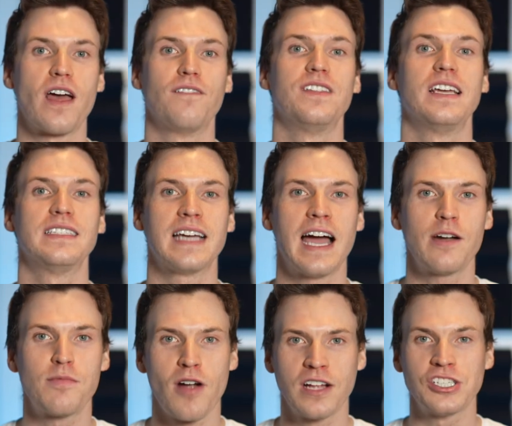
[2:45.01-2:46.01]
of the entire
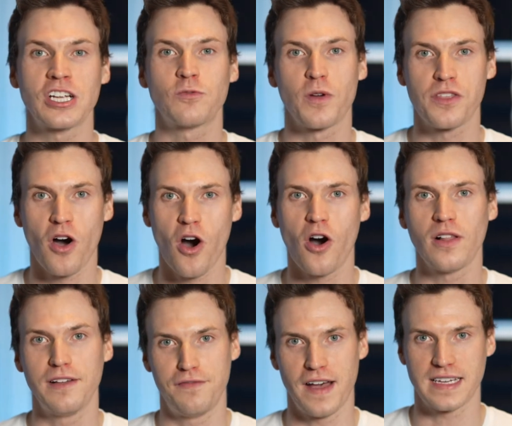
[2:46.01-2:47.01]
project with all
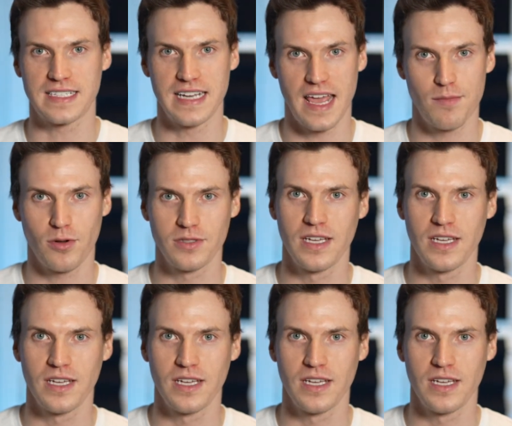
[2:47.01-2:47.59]
effects enabled.